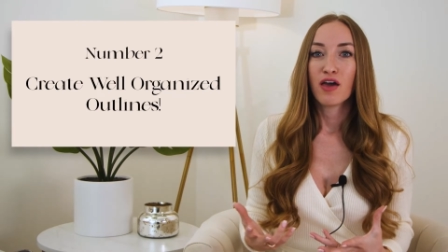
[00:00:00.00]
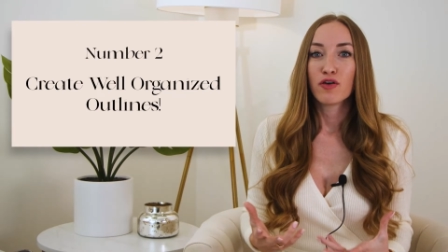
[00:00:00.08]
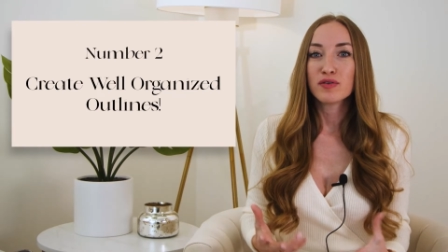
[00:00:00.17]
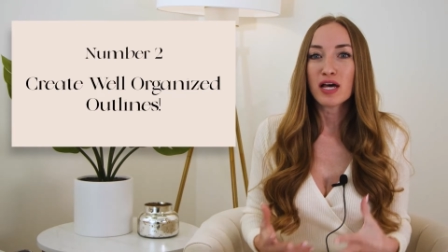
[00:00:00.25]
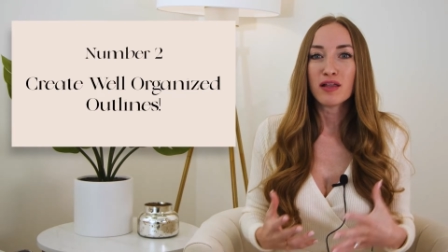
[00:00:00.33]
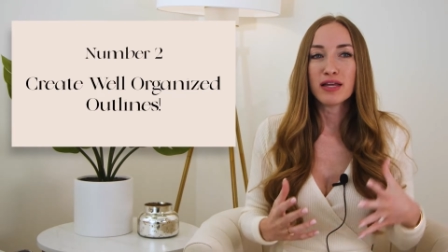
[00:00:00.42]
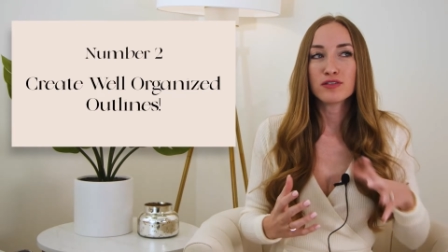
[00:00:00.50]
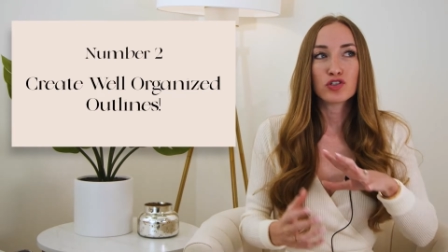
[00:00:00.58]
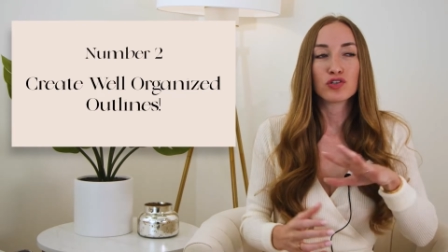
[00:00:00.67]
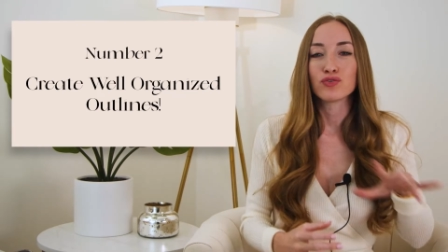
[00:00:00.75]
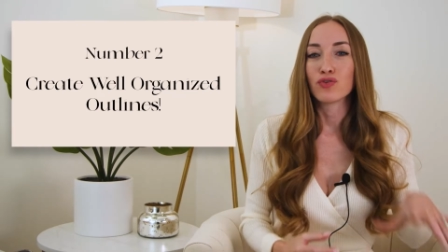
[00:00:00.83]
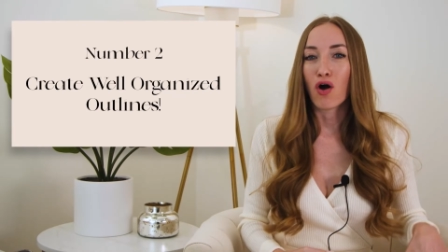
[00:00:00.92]
Those outlines
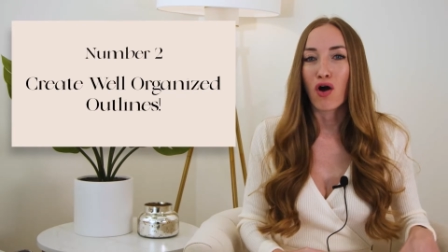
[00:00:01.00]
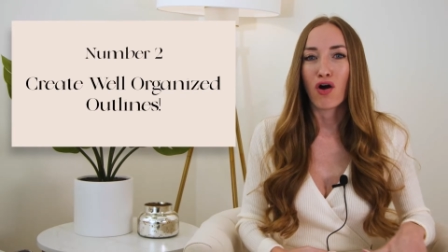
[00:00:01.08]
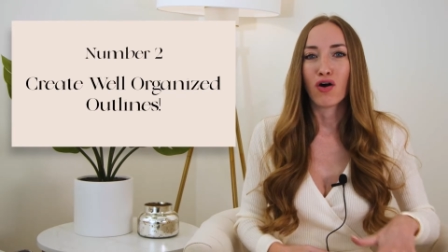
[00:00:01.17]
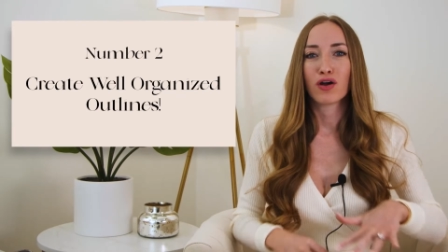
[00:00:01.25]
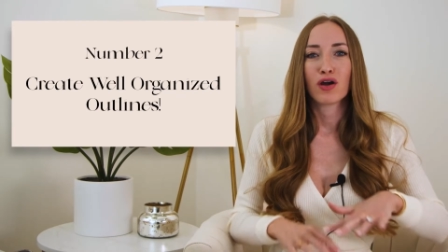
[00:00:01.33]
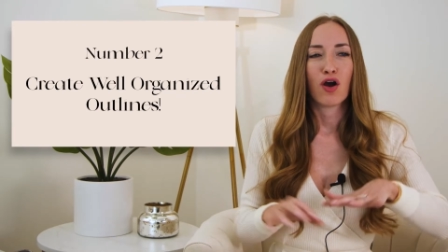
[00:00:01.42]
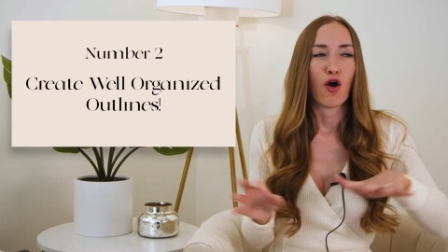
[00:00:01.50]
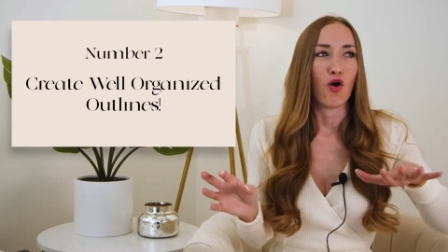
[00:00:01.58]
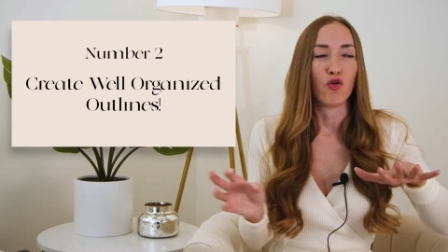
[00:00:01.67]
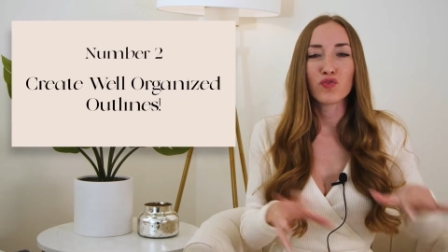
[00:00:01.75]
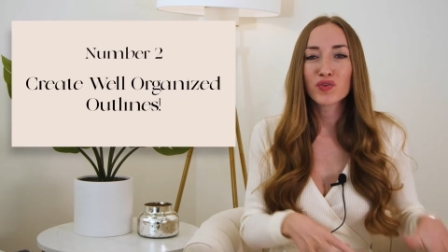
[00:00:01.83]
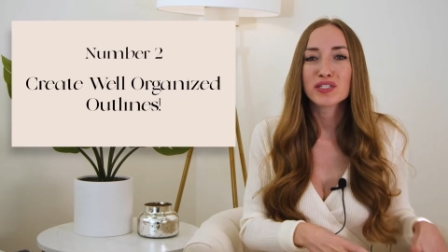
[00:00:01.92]
are long,
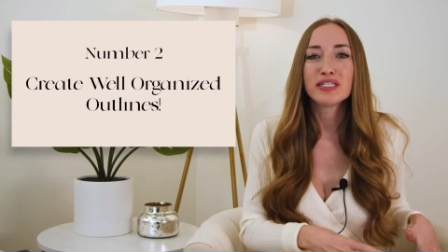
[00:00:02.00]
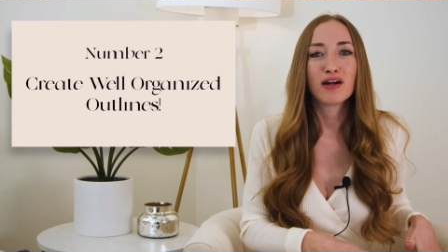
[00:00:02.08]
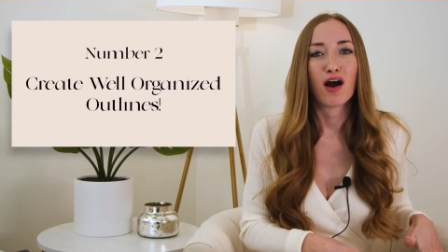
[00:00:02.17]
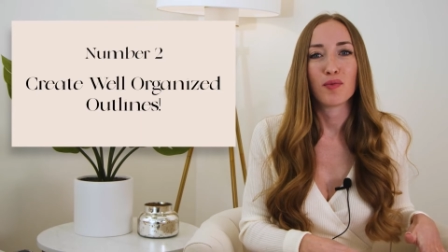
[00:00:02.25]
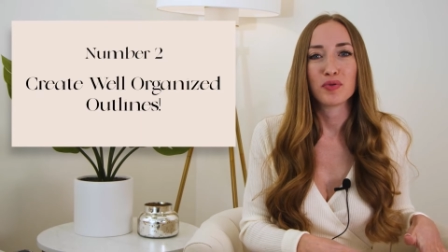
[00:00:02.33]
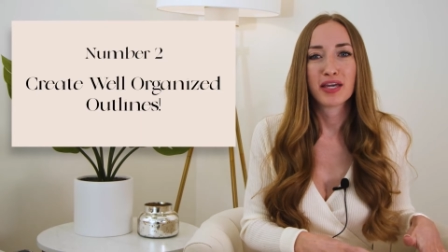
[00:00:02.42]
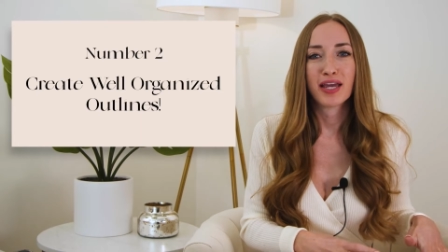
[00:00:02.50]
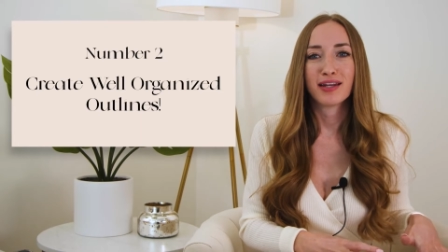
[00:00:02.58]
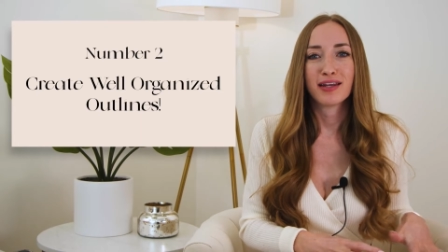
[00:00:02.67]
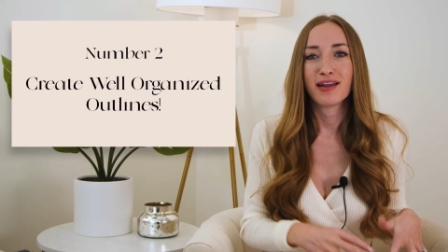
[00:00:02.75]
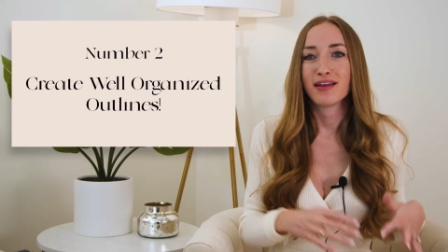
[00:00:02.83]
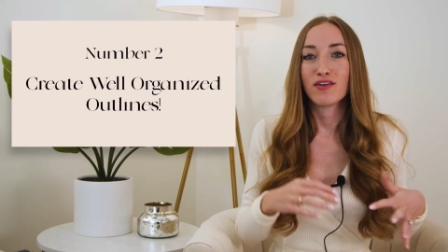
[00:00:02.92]
overly
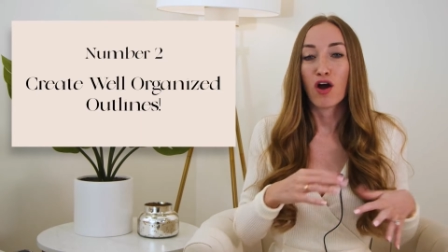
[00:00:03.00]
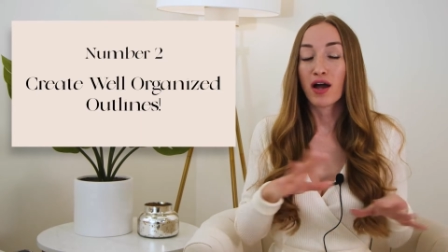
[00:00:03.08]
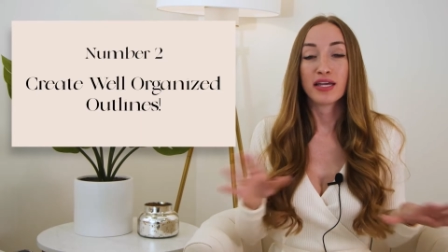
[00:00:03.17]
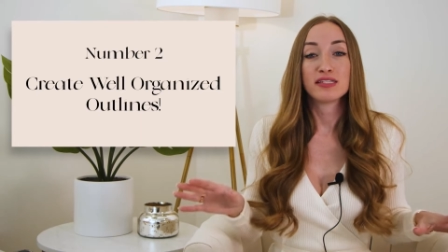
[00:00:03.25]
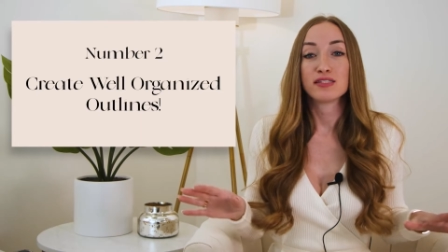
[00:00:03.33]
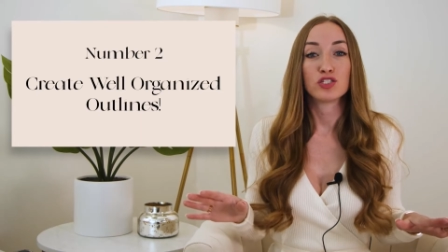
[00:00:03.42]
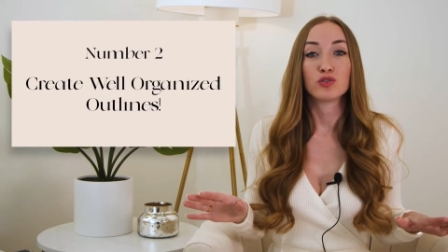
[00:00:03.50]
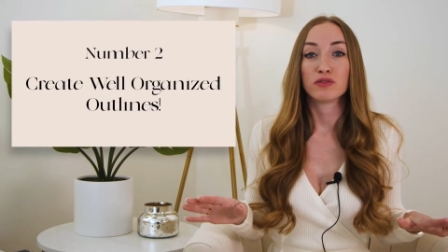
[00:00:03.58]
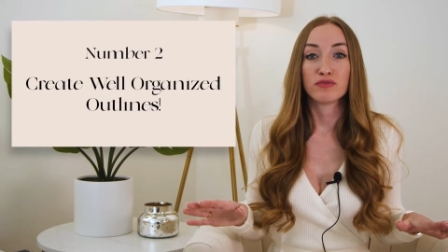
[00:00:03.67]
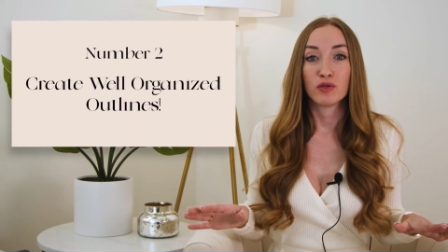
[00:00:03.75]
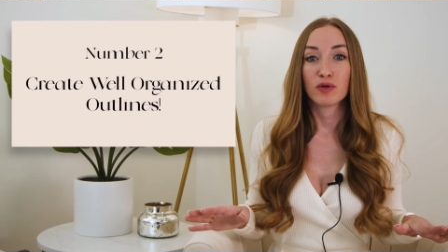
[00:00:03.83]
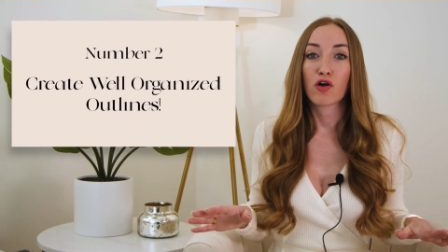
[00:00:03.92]
complicated, and not easy to
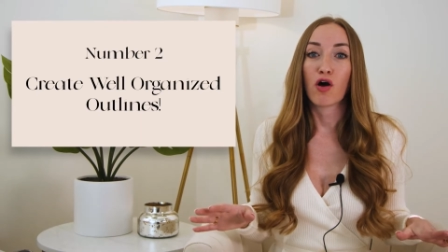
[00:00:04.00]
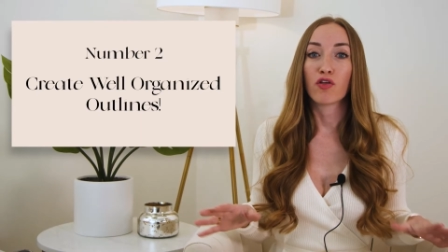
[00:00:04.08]
review at